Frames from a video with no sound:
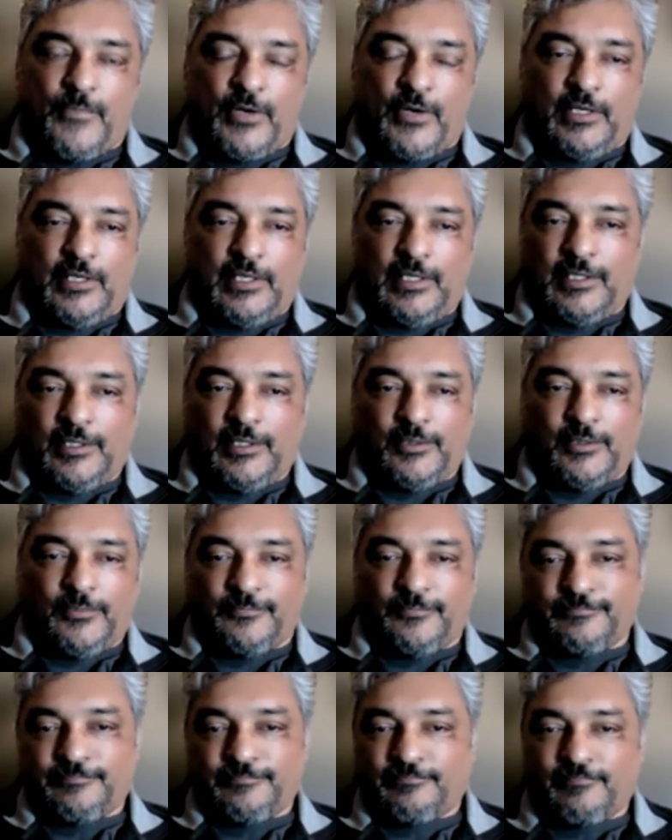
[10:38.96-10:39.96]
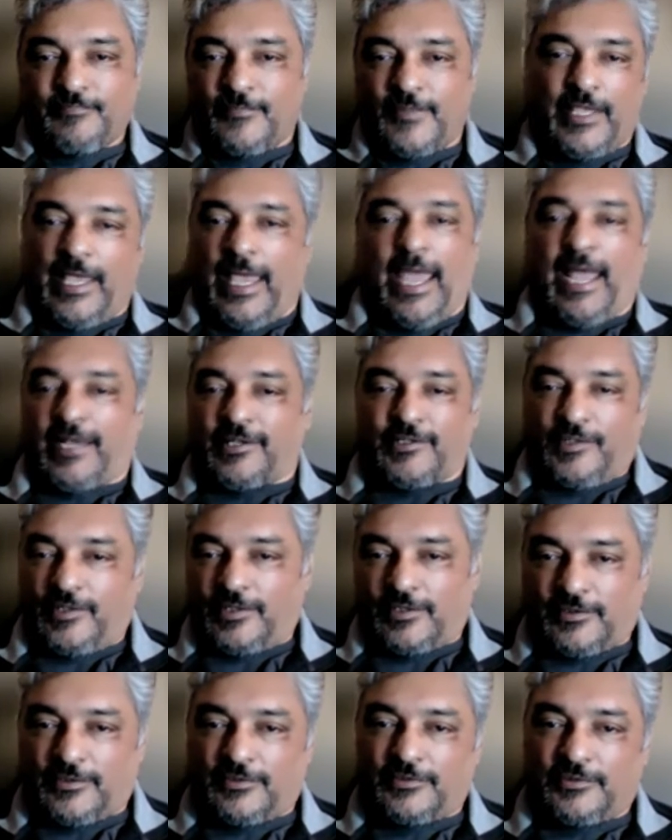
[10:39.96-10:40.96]
the acting.
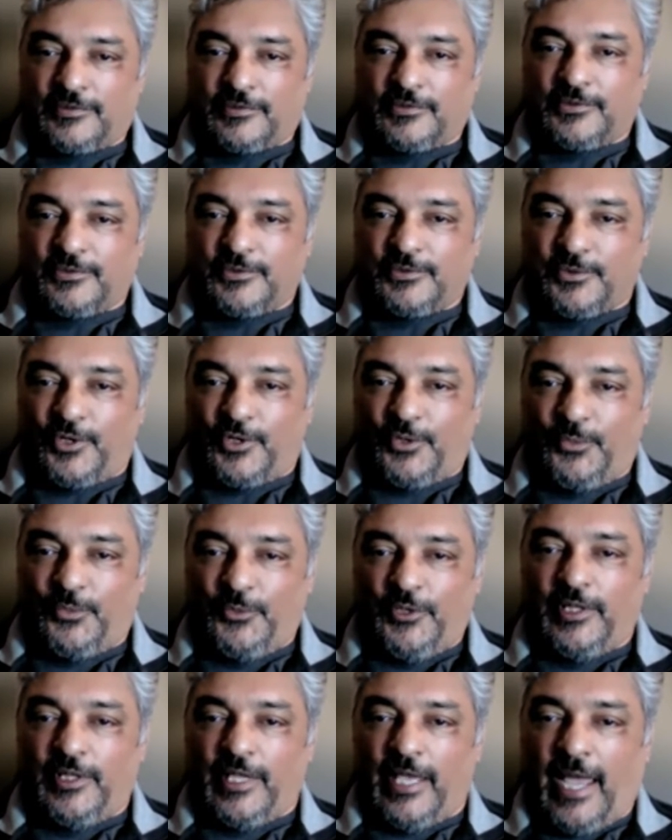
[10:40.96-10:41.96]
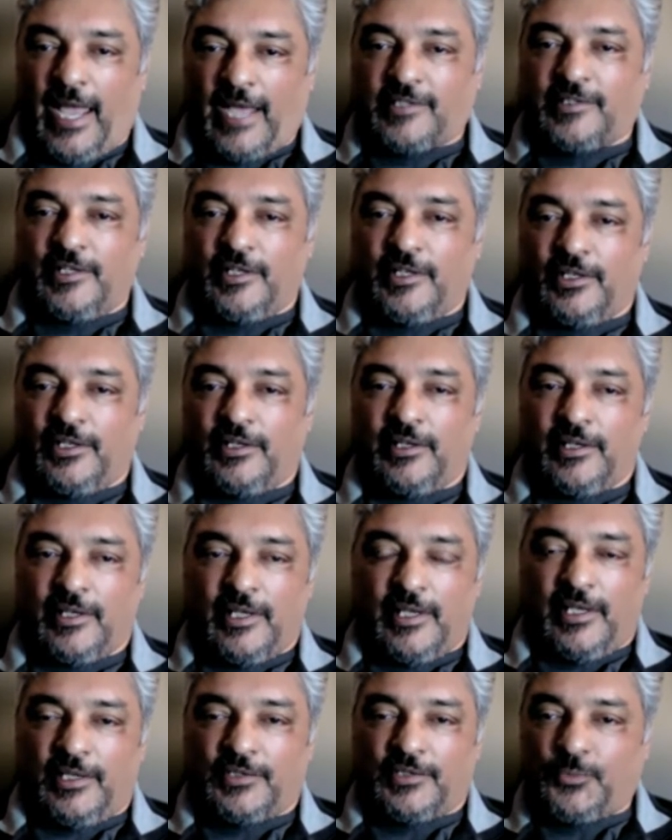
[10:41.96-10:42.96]
You know what I mean? The acting,
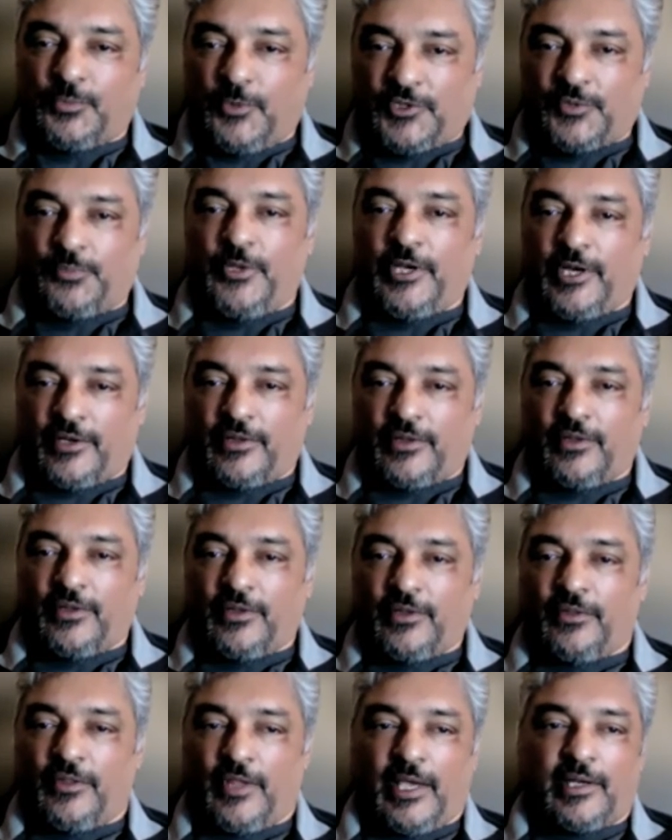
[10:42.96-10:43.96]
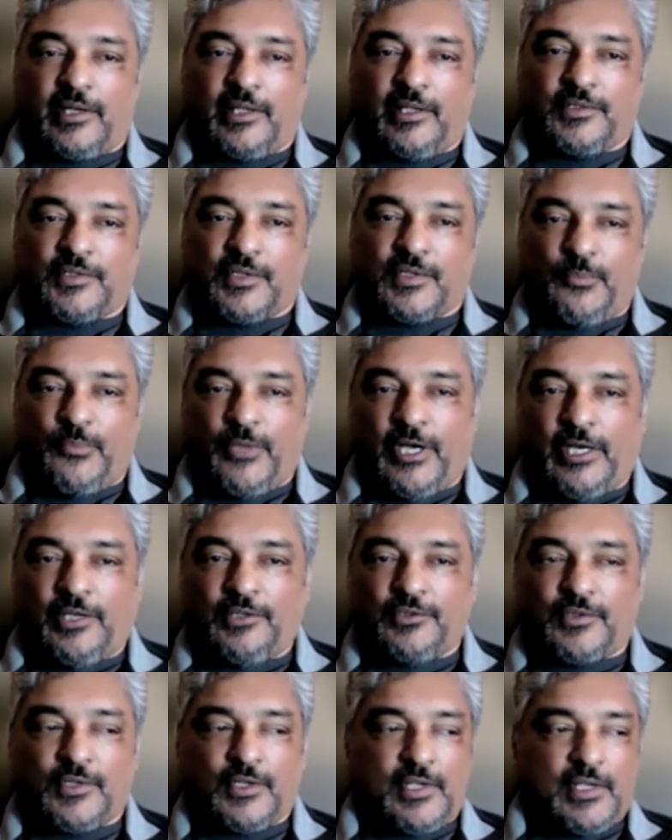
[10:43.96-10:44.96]
it's much bigger than that. It's
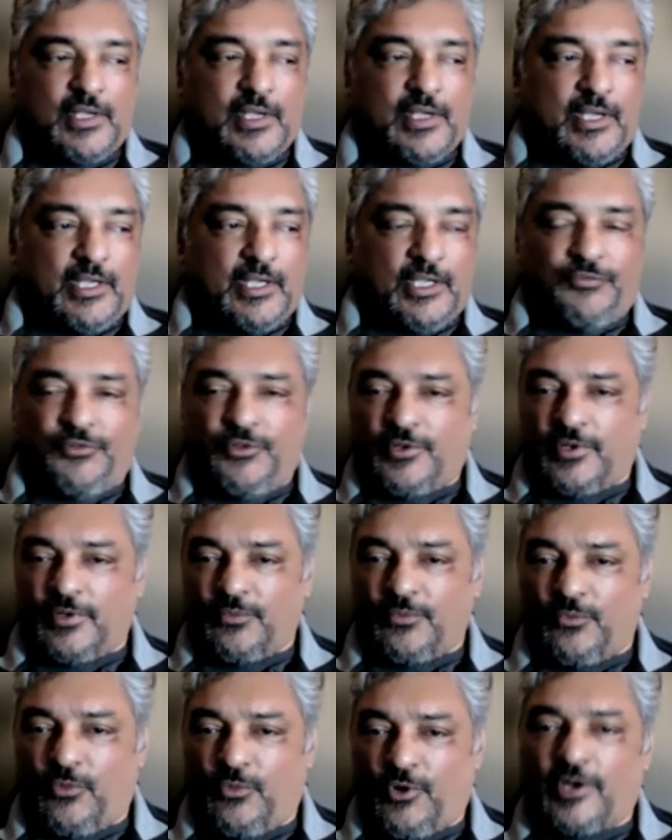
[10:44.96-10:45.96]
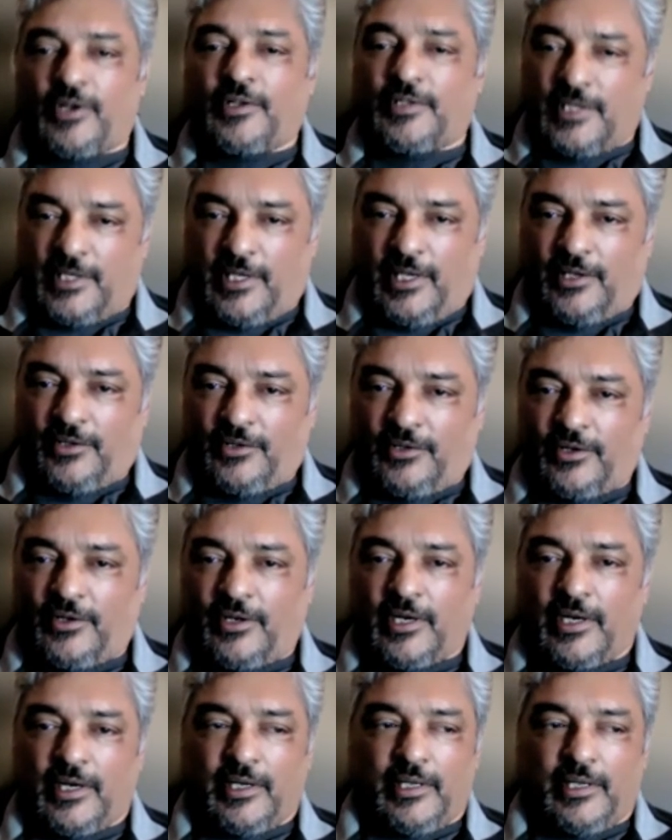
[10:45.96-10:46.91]
about if you can work together.